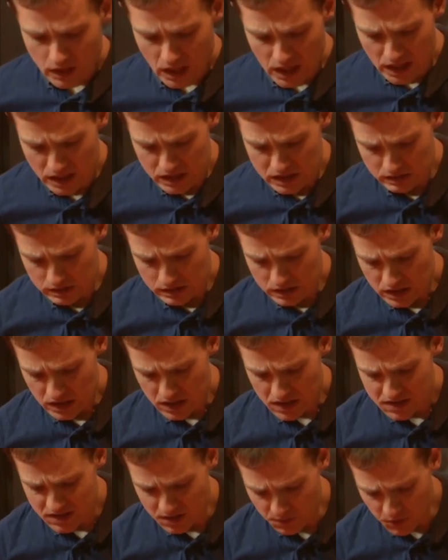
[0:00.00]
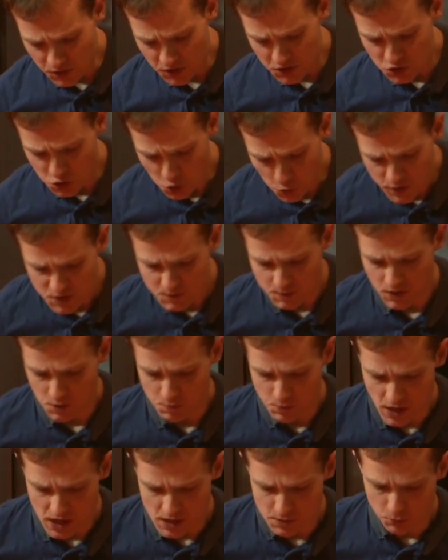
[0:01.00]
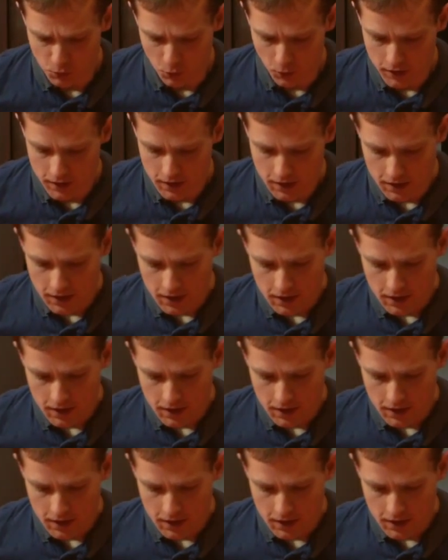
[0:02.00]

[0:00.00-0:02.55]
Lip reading: And something that's always been a pain point